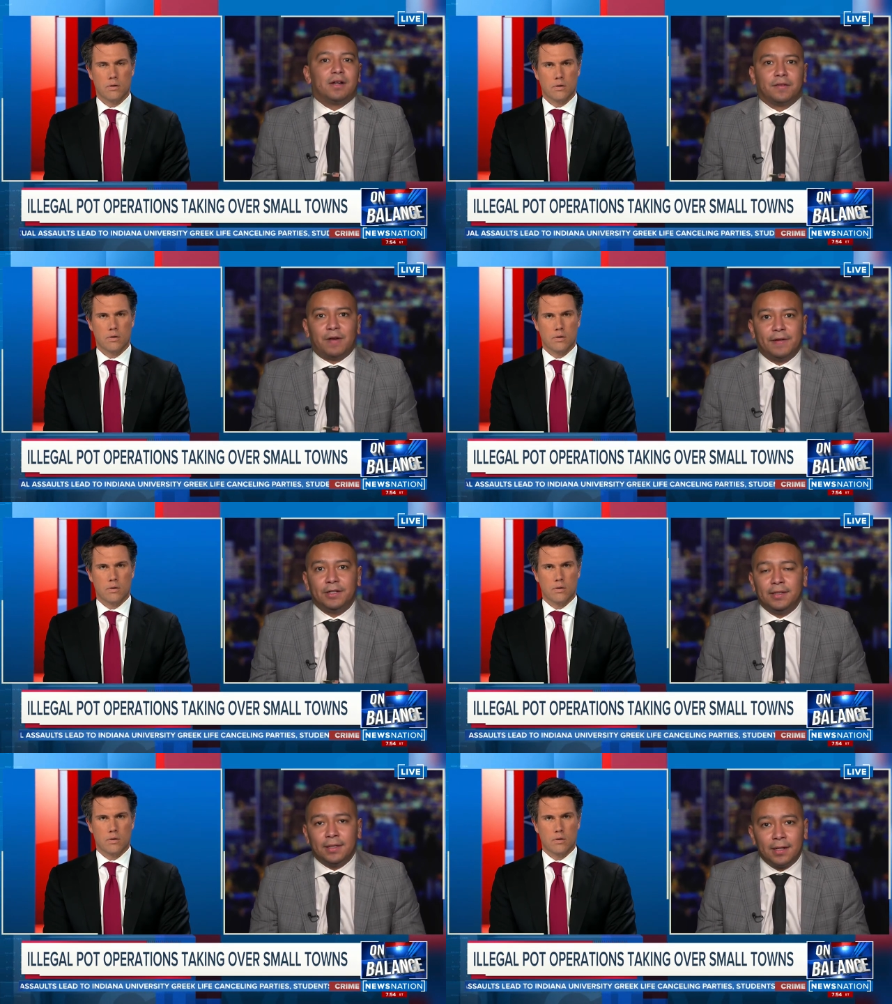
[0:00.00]
Speaker 1: A
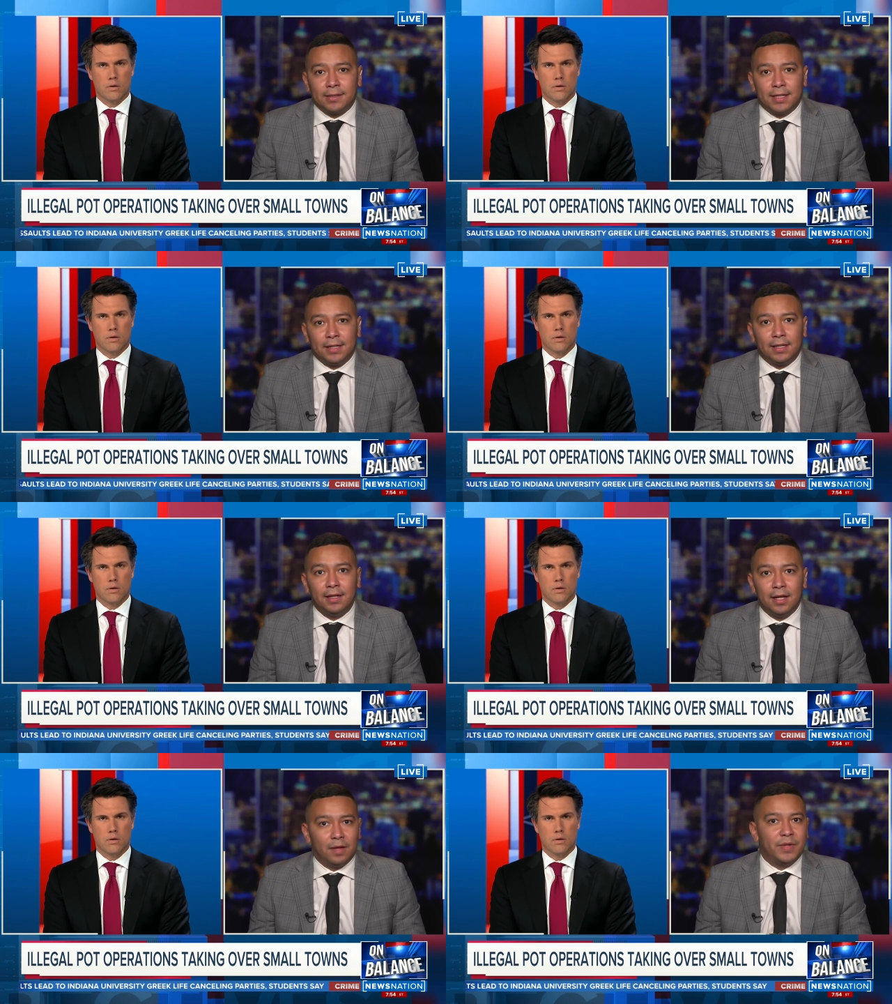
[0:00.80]
$500 ticket,
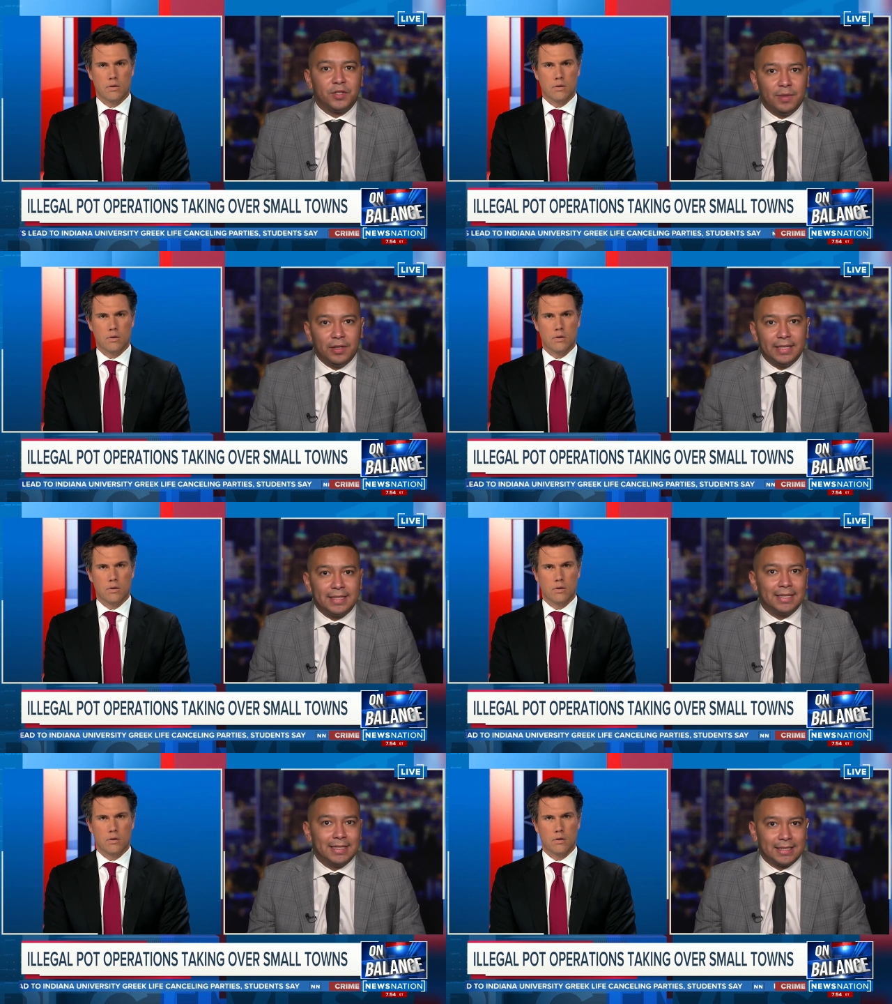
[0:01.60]
a misdemeanor, isn't
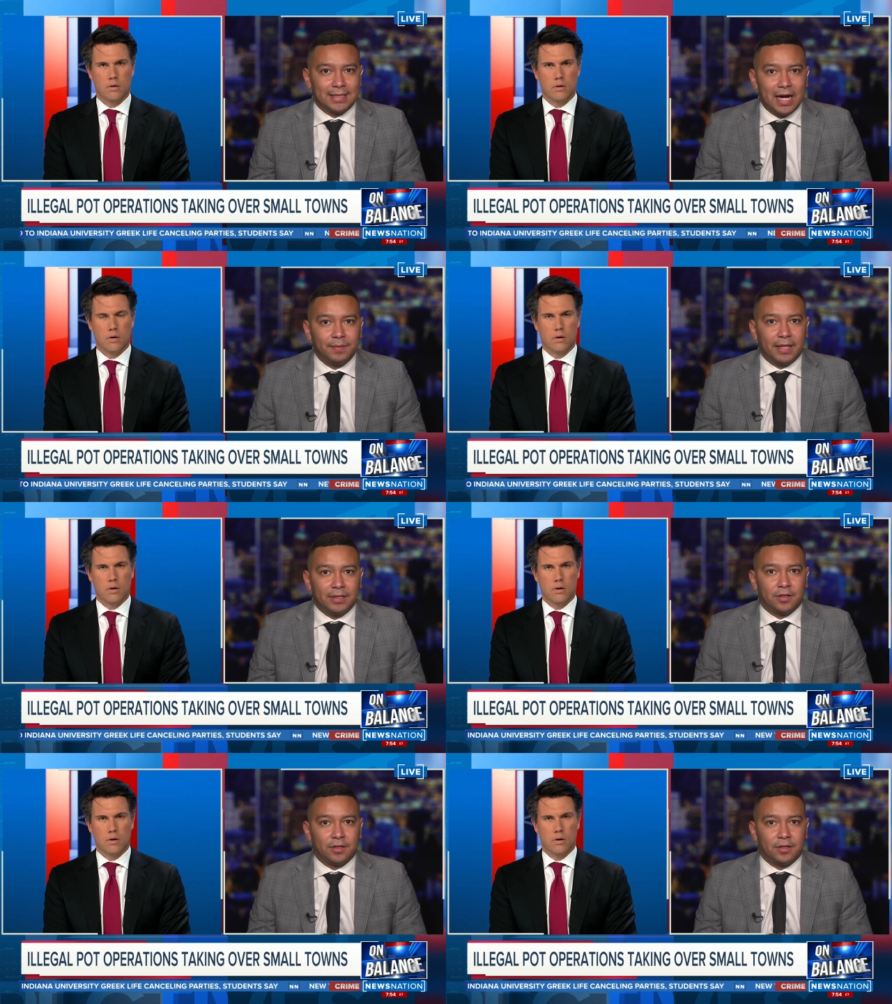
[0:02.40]
going to stop that.